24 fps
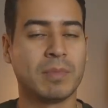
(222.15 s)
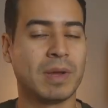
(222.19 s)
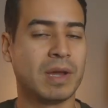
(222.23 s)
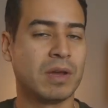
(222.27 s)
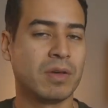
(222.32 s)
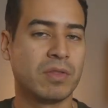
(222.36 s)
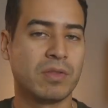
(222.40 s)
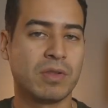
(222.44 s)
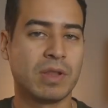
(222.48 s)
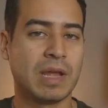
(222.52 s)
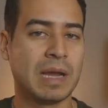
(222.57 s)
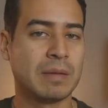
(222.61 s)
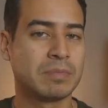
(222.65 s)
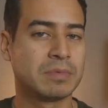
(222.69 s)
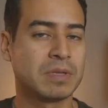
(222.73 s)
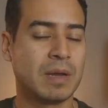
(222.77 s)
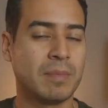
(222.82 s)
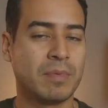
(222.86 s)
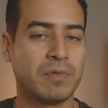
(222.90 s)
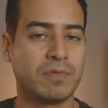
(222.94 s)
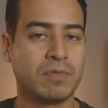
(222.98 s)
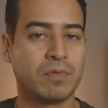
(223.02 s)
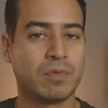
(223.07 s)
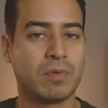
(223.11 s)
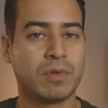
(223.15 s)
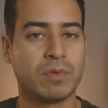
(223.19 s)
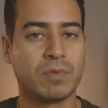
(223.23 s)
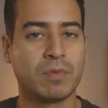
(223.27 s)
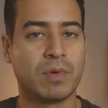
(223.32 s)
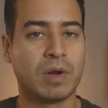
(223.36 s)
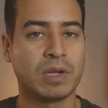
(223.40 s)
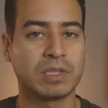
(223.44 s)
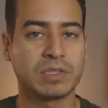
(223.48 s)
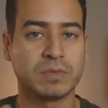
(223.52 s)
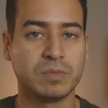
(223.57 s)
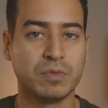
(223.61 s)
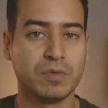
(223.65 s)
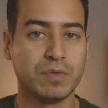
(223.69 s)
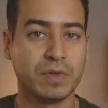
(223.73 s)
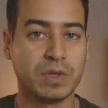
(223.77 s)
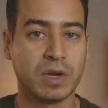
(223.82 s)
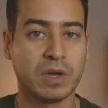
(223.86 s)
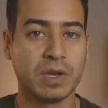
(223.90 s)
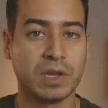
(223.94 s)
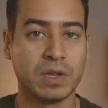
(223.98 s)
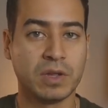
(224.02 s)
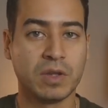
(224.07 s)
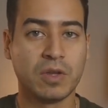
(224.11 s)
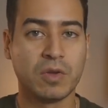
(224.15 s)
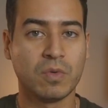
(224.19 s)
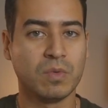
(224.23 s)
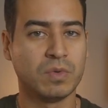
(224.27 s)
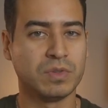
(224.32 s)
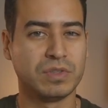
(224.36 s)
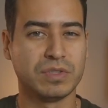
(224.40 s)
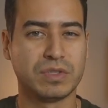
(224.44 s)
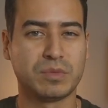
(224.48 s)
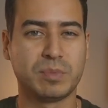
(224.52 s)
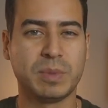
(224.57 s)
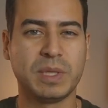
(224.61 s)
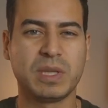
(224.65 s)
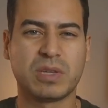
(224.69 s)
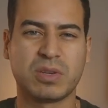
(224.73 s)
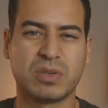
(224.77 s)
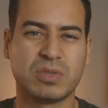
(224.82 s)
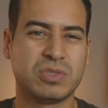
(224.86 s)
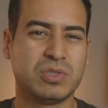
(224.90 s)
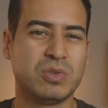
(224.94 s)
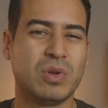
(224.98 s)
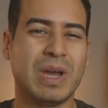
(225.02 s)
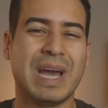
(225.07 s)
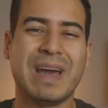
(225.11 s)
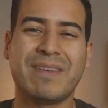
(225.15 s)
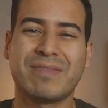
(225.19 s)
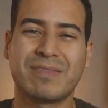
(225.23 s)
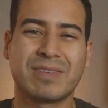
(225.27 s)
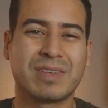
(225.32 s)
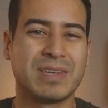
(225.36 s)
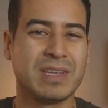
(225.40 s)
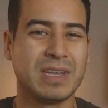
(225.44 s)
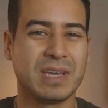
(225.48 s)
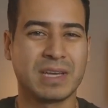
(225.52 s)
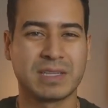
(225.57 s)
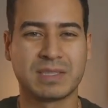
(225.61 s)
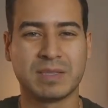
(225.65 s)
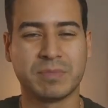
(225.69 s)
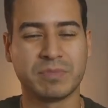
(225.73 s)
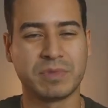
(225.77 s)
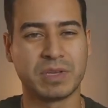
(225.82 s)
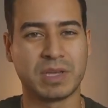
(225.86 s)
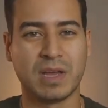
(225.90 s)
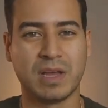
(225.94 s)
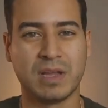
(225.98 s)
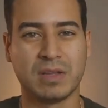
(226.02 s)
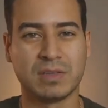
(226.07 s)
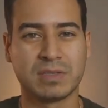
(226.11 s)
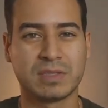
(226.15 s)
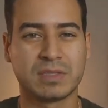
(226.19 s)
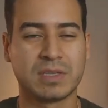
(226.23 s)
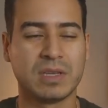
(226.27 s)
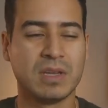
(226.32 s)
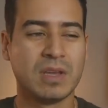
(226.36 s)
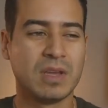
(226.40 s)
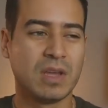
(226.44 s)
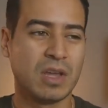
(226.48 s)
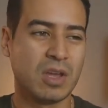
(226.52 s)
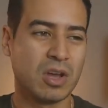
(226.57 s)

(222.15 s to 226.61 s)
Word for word: My other laptop, if you want to watch a movie on it with the speakers, you have to connect something else.